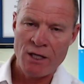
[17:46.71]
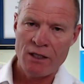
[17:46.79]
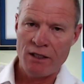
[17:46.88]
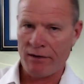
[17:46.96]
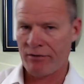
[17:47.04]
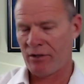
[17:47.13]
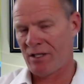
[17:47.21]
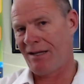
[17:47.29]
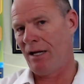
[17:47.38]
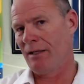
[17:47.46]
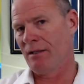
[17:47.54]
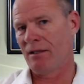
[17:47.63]
you have to
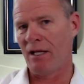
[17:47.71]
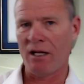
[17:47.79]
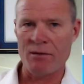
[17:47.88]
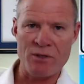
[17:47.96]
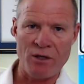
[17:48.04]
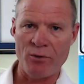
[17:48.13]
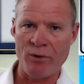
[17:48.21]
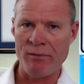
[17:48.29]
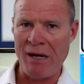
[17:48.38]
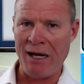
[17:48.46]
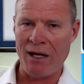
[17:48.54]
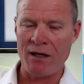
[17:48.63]
slide the tandems all the way
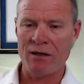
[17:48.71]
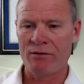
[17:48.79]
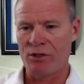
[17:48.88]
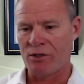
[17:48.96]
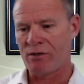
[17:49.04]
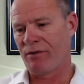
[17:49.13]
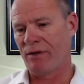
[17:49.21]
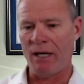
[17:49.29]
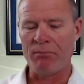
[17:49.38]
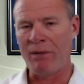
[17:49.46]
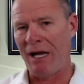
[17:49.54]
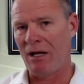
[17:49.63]
back just for
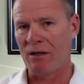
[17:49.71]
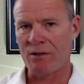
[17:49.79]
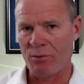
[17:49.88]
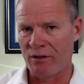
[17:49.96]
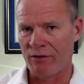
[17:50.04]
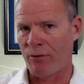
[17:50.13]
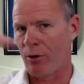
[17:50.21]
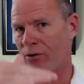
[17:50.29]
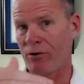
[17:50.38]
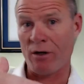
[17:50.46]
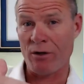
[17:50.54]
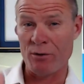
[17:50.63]
that balance when the fork
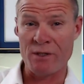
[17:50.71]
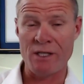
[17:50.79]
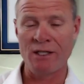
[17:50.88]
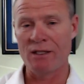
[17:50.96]
truck goes in,